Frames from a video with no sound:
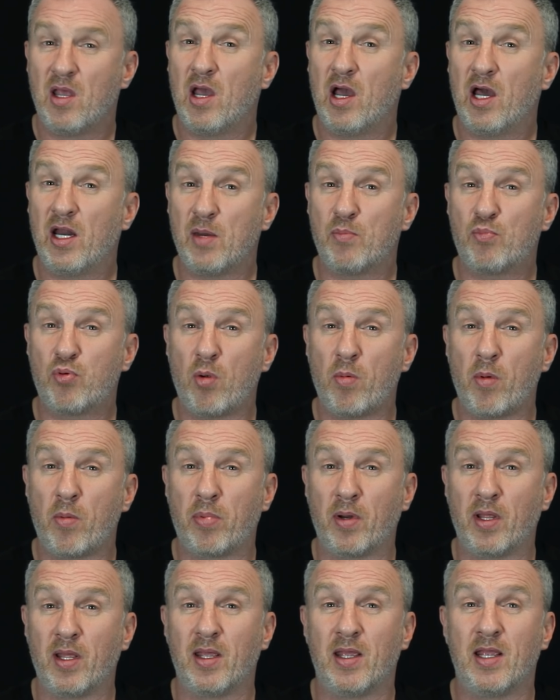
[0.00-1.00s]
And it
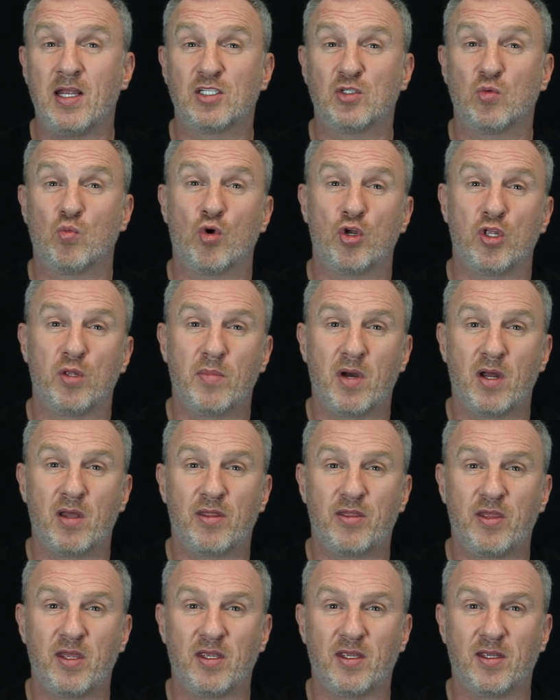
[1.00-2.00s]
probably isn't what you might
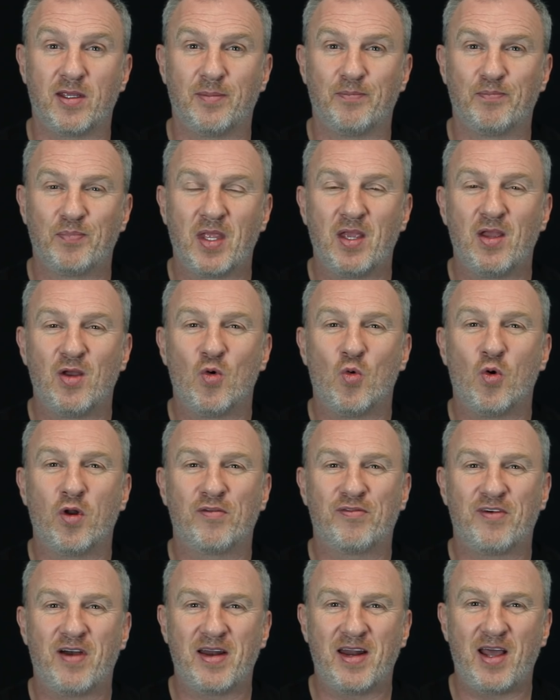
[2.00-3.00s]
think. Want
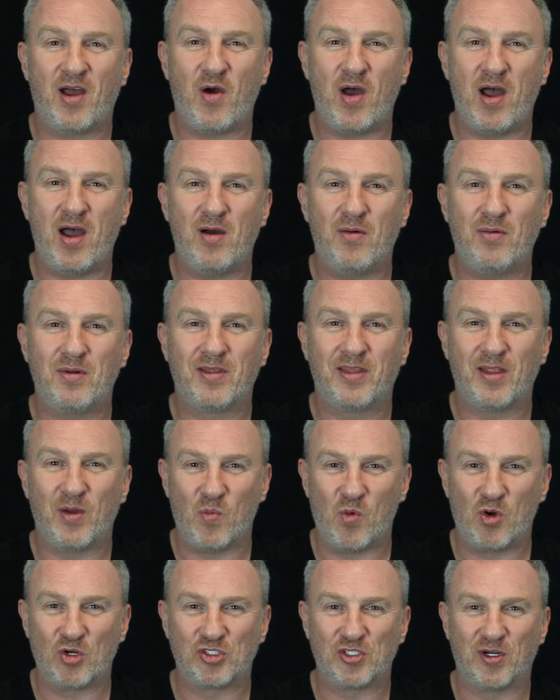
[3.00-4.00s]
to find out how? Then
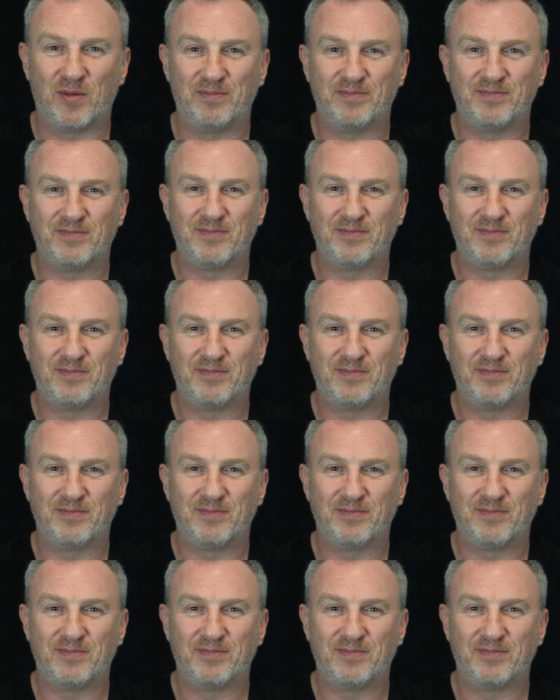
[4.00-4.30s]
watch on.